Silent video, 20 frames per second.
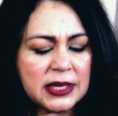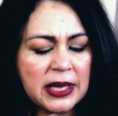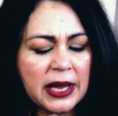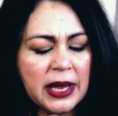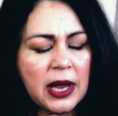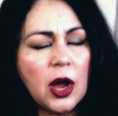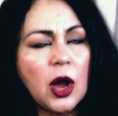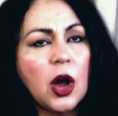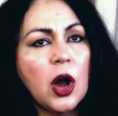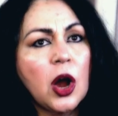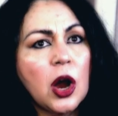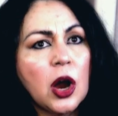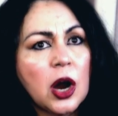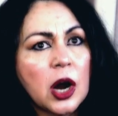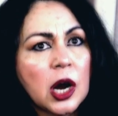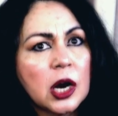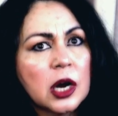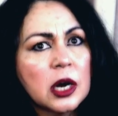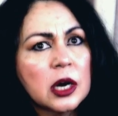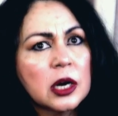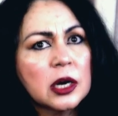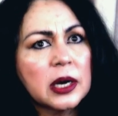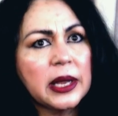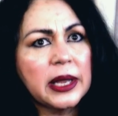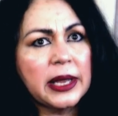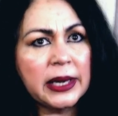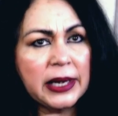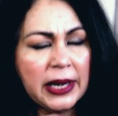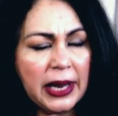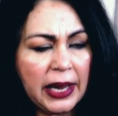they are
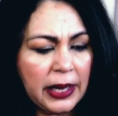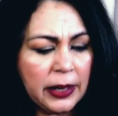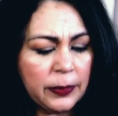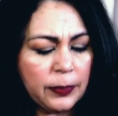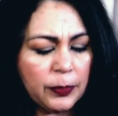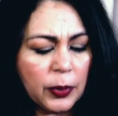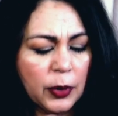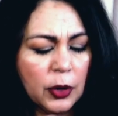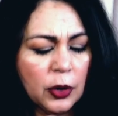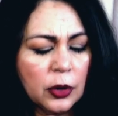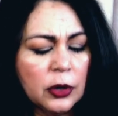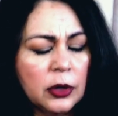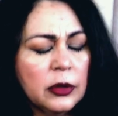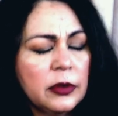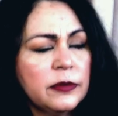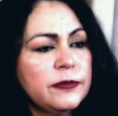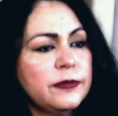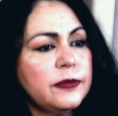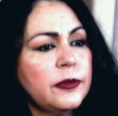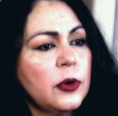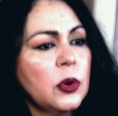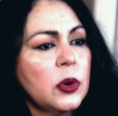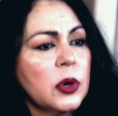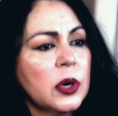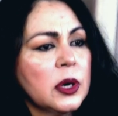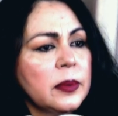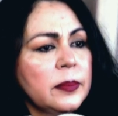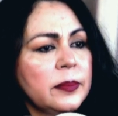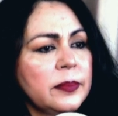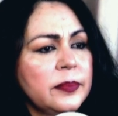in a pearl
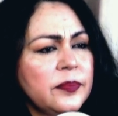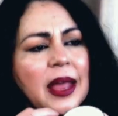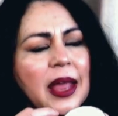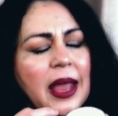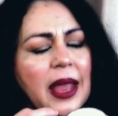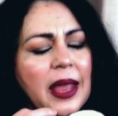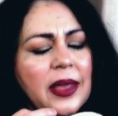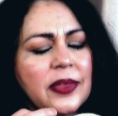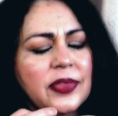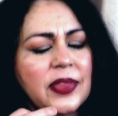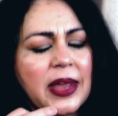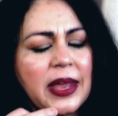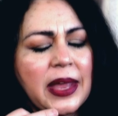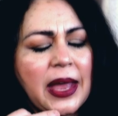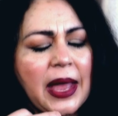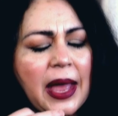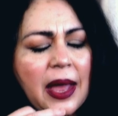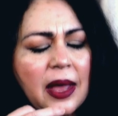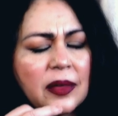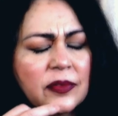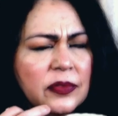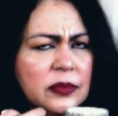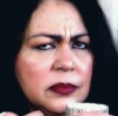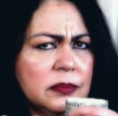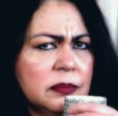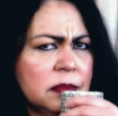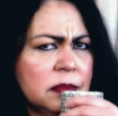form, and they have,